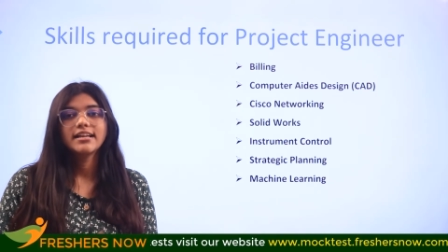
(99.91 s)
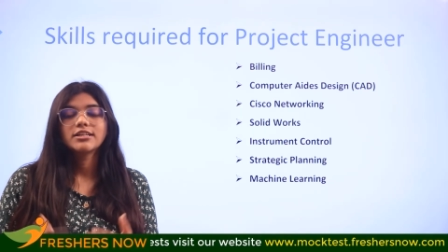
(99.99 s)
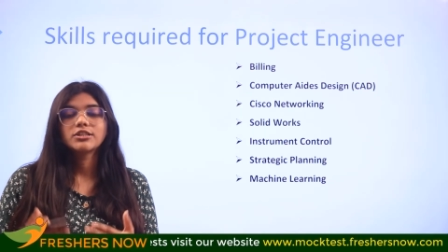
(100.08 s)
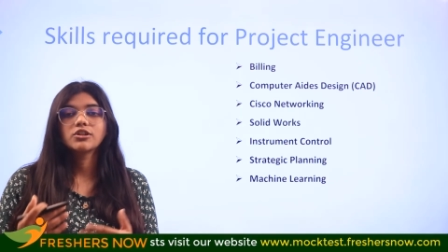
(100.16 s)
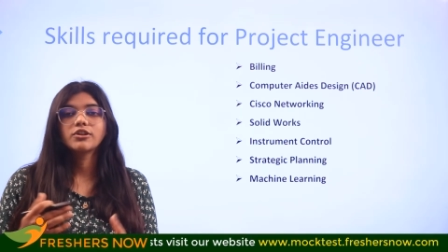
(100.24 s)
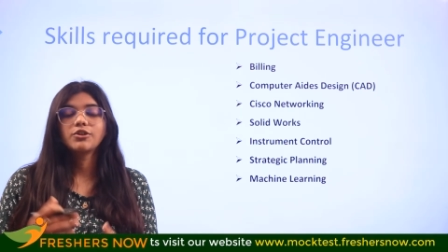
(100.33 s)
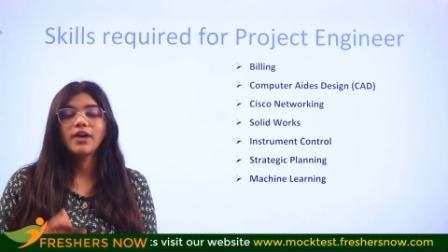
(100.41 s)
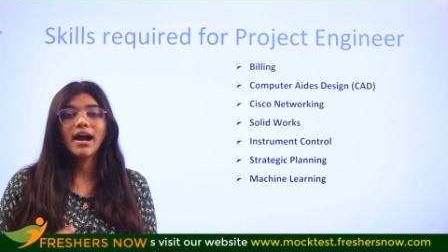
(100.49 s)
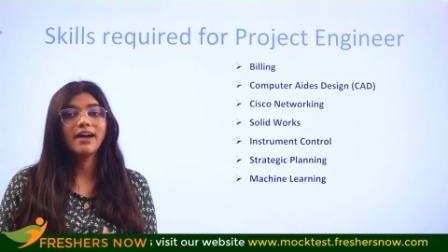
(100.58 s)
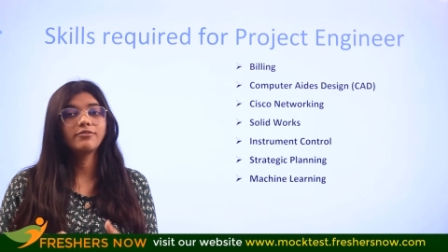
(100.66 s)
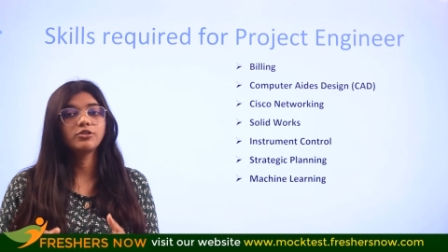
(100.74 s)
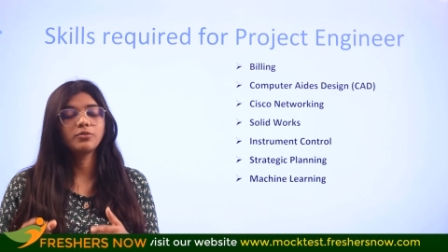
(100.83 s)
So you
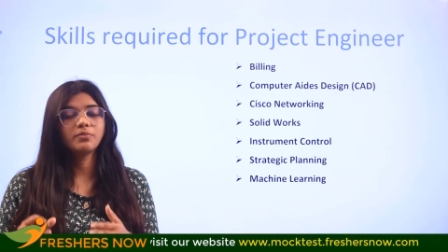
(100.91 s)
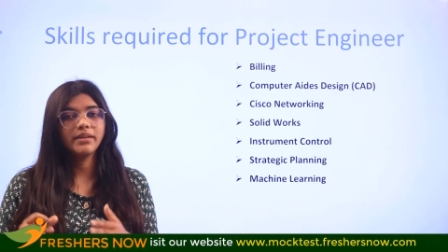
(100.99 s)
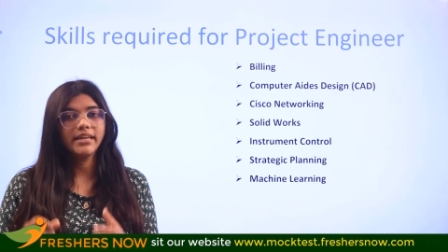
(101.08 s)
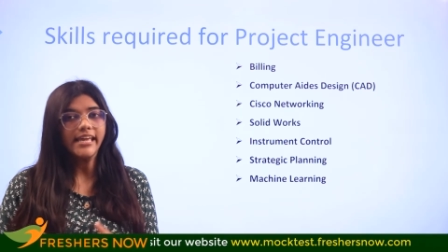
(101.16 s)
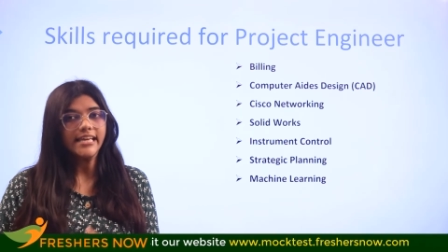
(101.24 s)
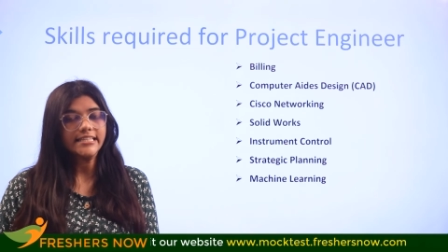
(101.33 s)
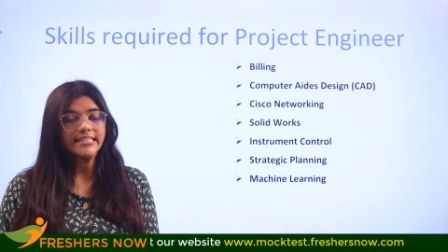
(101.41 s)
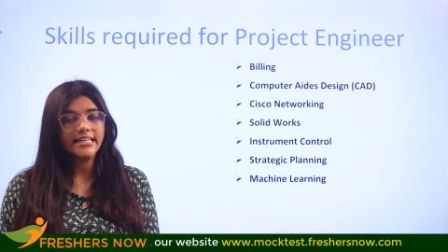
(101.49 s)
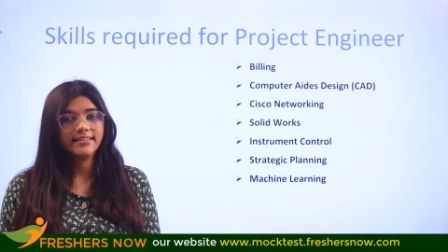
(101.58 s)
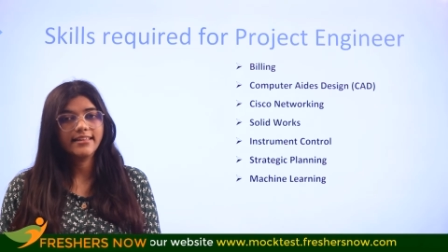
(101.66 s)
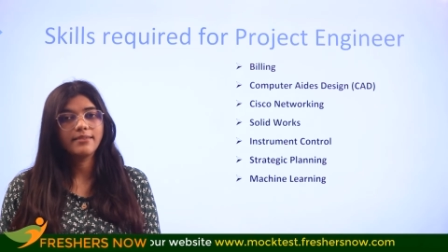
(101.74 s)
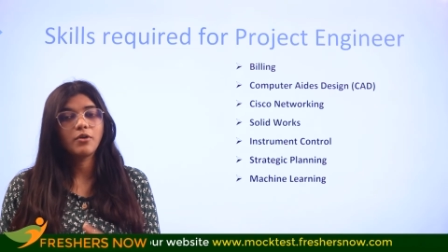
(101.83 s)
have to be
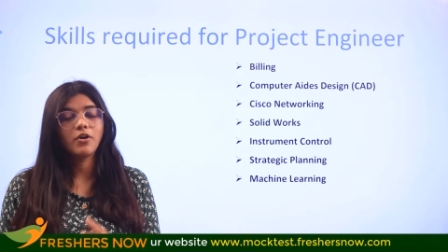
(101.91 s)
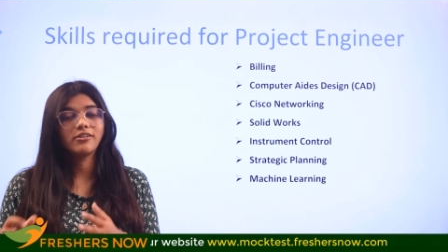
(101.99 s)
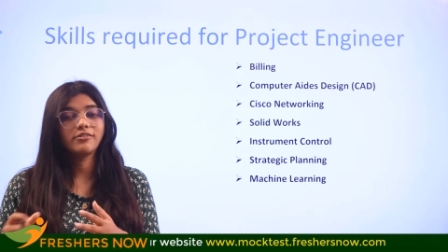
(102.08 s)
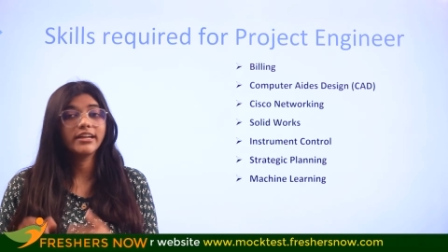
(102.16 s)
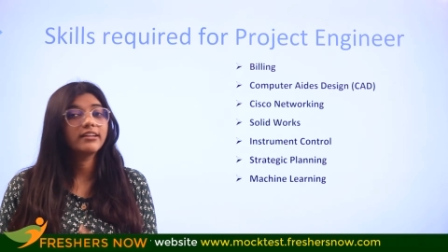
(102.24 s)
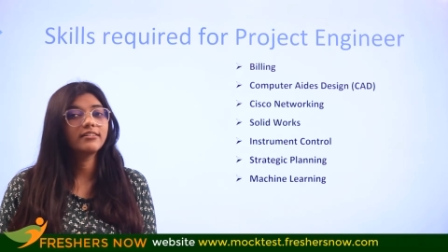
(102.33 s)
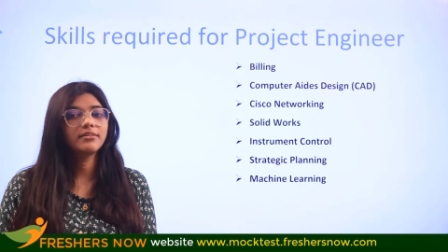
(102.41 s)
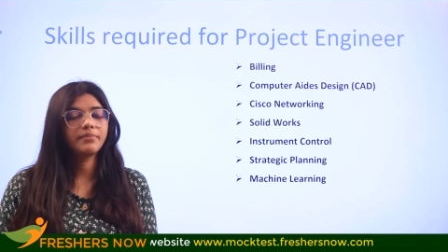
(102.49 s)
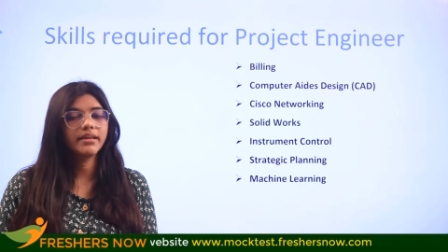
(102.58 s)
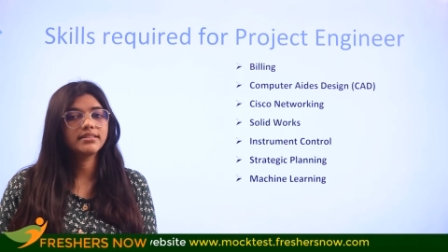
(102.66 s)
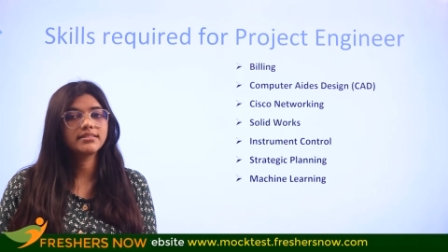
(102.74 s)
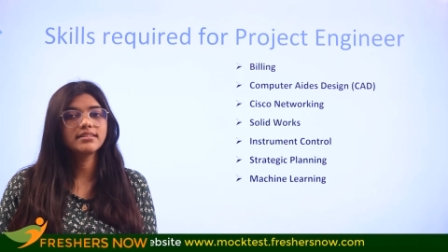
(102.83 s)
acing them on a regular
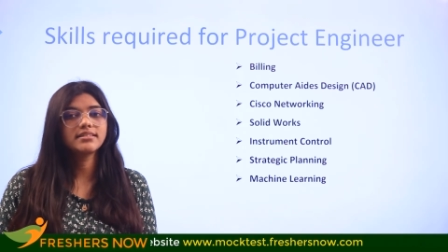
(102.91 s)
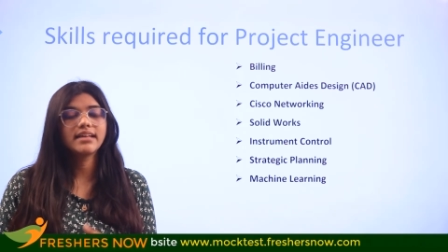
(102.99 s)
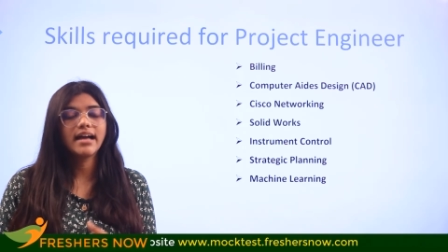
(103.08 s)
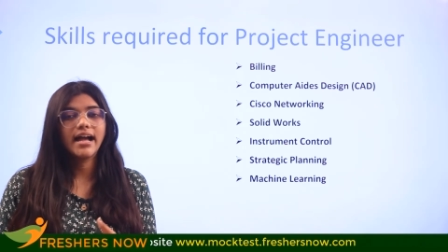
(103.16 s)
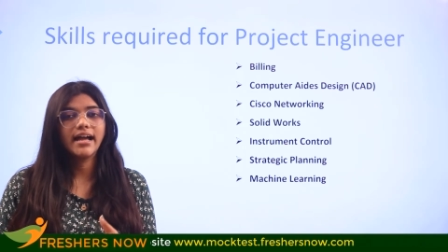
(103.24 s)
basis,